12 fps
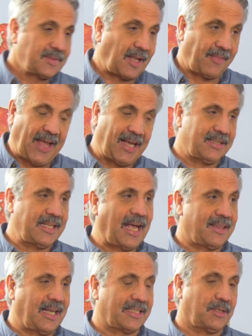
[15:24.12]

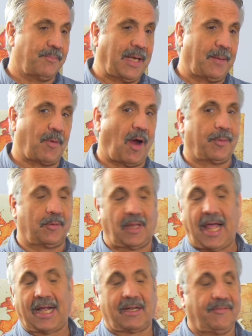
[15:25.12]
That's a big problem.
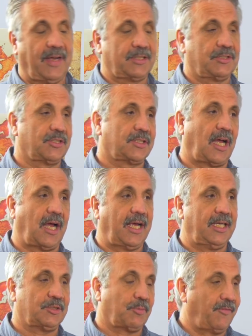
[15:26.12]
Lack of
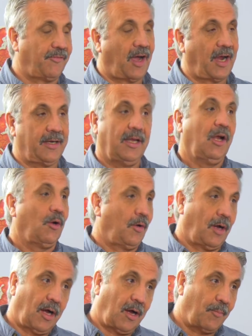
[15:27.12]
exercise, refined,
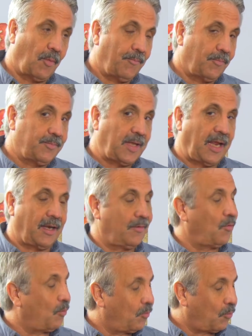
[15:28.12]
and
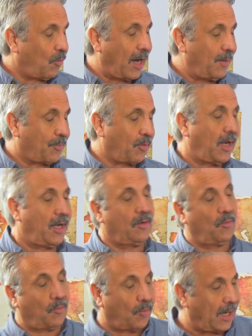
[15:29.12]
white bread,
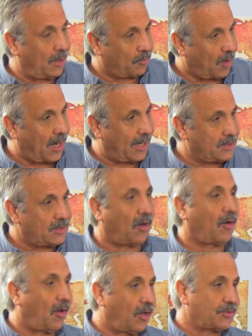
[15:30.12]
white rice
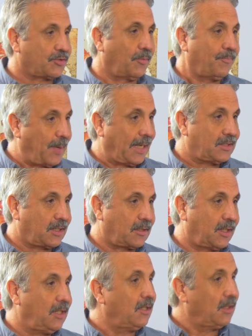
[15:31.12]
are also
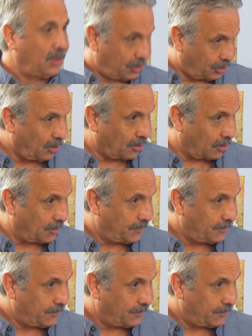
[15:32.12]
basically sugar.